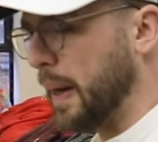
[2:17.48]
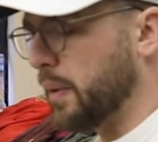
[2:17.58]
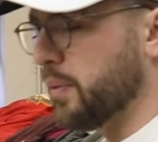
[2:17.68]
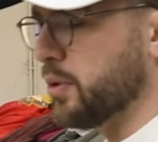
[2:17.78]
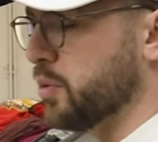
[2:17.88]
back
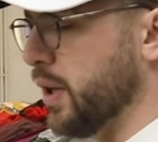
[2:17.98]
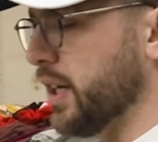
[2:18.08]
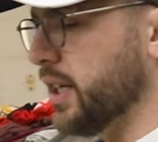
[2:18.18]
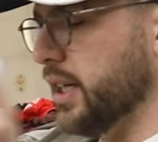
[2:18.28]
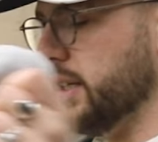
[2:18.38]
when we was
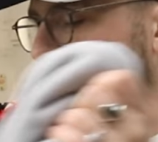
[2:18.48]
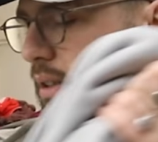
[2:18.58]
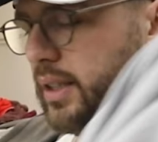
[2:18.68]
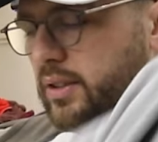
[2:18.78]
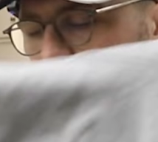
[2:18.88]

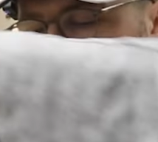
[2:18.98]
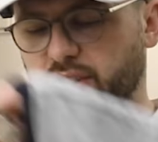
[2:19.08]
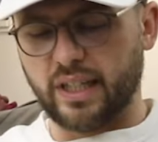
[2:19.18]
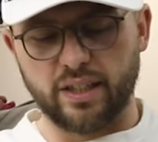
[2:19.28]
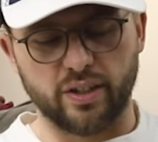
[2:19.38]
working and sort of
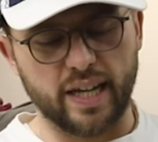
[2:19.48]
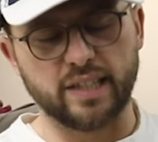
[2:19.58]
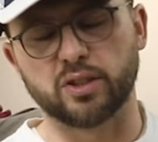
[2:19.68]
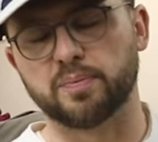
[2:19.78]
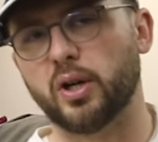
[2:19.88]
selling on
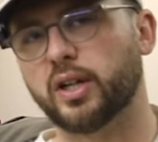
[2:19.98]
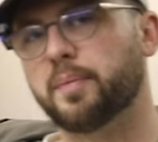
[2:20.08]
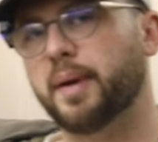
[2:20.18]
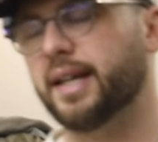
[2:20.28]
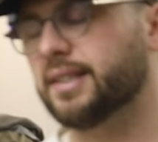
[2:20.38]
ASOS
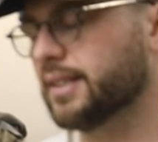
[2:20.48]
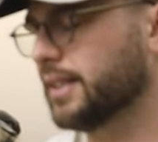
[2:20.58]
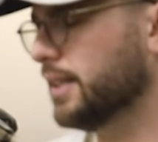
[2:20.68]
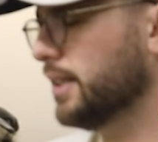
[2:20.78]
Marketplace.